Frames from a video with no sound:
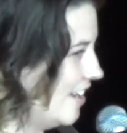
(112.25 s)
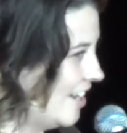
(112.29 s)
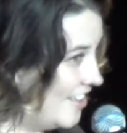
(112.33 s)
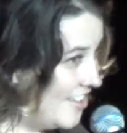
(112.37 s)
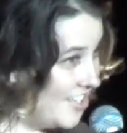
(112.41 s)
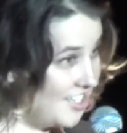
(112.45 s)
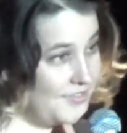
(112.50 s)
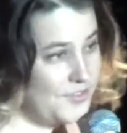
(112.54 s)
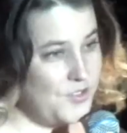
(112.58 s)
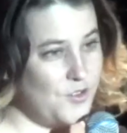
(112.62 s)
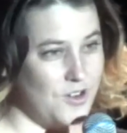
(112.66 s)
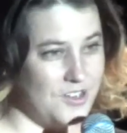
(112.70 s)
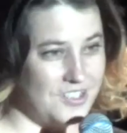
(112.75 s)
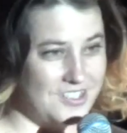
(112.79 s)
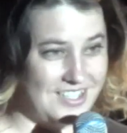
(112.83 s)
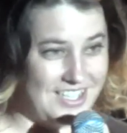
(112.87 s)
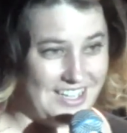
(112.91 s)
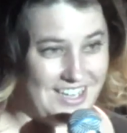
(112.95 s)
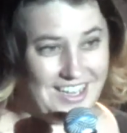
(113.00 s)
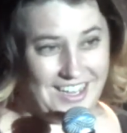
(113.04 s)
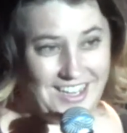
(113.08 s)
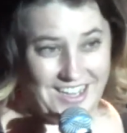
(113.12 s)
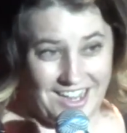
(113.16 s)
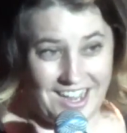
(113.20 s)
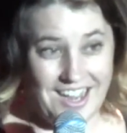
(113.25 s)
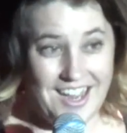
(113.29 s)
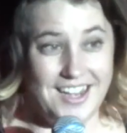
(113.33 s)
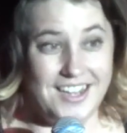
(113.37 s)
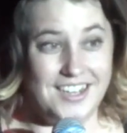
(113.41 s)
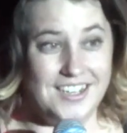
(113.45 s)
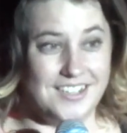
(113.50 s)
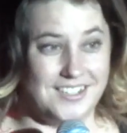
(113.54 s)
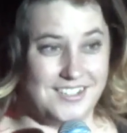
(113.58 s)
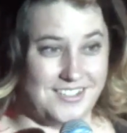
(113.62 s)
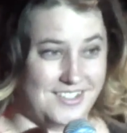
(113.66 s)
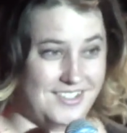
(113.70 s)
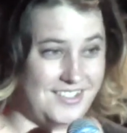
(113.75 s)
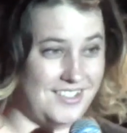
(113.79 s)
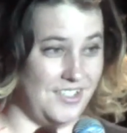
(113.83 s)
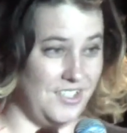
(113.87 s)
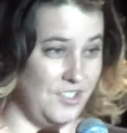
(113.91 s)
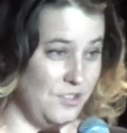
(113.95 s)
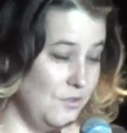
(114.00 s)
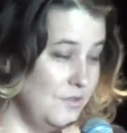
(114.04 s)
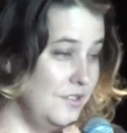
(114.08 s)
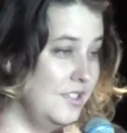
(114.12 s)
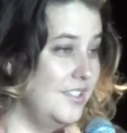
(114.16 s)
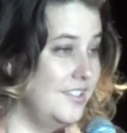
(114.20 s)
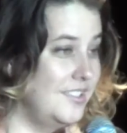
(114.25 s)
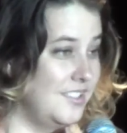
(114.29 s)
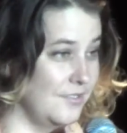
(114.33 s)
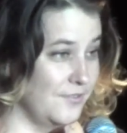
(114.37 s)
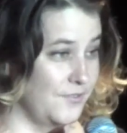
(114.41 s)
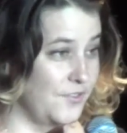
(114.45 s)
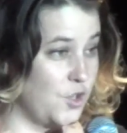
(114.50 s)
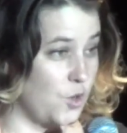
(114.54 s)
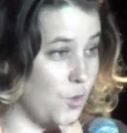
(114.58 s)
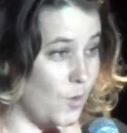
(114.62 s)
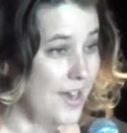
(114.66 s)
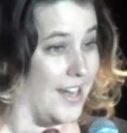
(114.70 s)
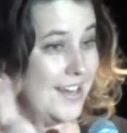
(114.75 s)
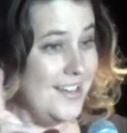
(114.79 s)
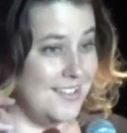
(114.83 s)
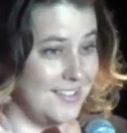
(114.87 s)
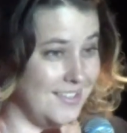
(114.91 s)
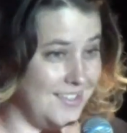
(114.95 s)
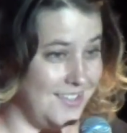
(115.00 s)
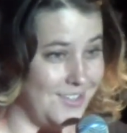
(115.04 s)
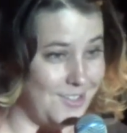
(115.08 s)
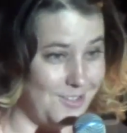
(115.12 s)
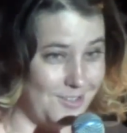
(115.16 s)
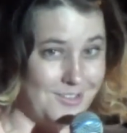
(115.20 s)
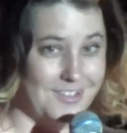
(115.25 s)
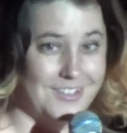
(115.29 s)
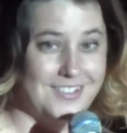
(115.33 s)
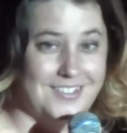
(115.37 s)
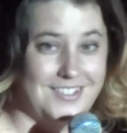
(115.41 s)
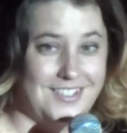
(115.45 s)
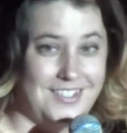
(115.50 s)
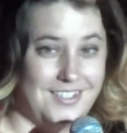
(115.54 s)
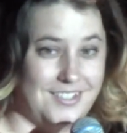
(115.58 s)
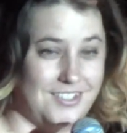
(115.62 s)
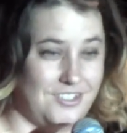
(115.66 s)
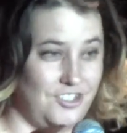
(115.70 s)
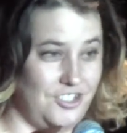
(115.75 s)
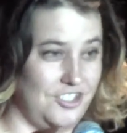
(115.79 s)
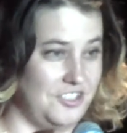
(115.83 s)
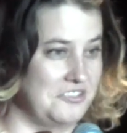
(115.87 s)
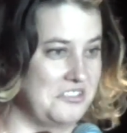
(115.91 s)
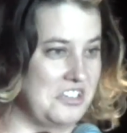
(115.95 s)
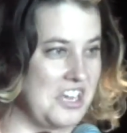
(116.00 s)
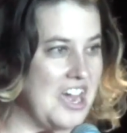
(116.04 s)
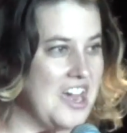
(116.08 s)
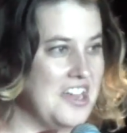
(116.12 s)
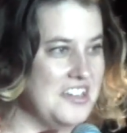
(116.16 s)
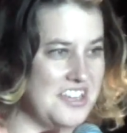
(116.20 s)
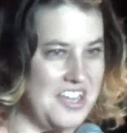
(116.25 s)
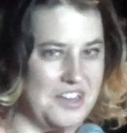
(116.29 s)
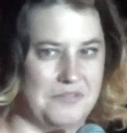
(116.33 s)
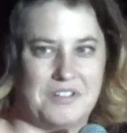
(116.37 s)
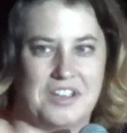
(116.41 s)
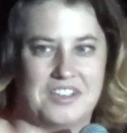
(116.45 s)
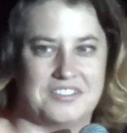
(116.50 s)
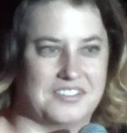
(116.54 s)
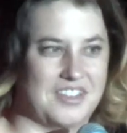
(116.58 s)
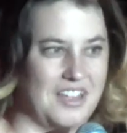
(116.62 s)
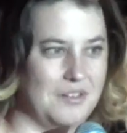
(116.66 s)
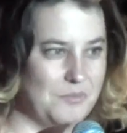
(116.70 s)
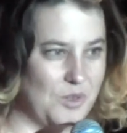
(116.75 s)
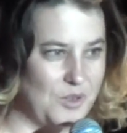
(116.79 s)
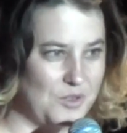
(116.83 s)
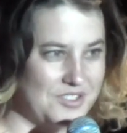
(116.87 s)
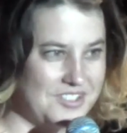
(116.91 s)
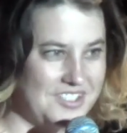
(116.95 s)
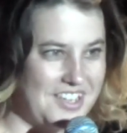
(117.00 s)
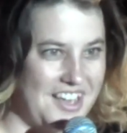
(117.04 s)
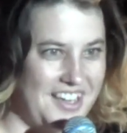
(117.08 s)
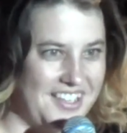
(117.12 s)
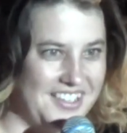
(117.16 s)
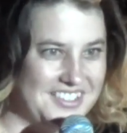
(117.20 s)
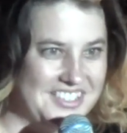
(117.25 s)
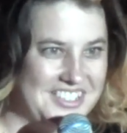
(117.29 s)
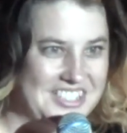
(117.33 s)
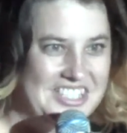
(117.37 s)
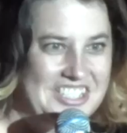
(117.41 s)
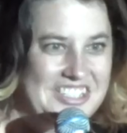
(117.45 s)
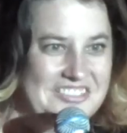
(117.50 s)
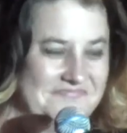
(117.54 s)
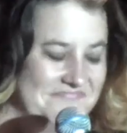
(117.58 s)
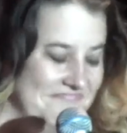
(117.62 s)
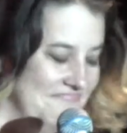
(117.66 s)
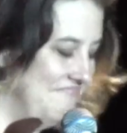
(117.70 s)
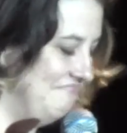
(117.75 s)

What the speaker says: And then, of course, the highest unit of crazy currency is just Kanye West on both sides.